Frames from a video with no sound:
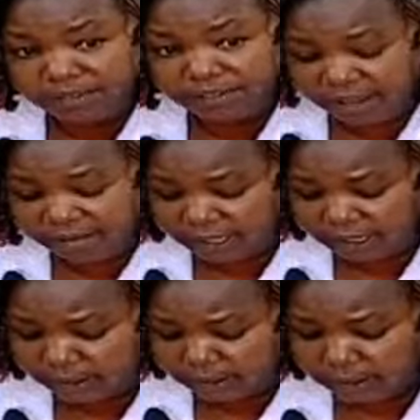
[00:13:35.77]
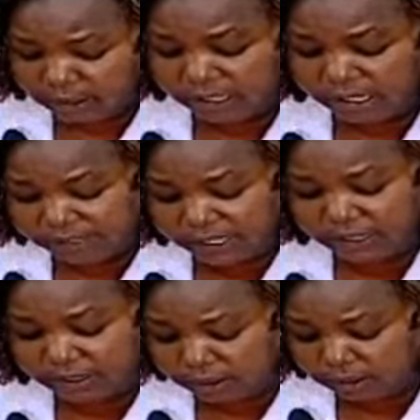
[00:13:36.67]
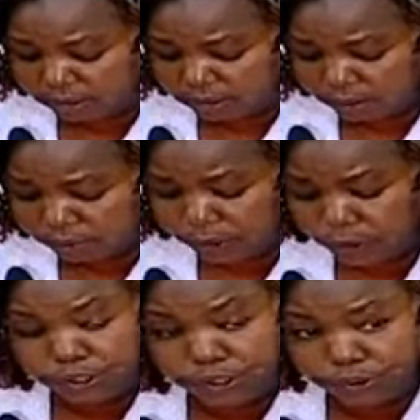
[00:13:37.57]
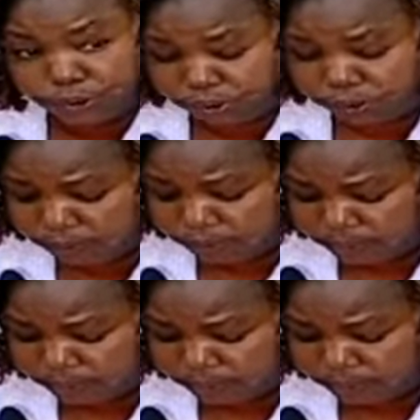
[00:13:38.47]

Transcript: of serving the Chapter 6 of the Constitution.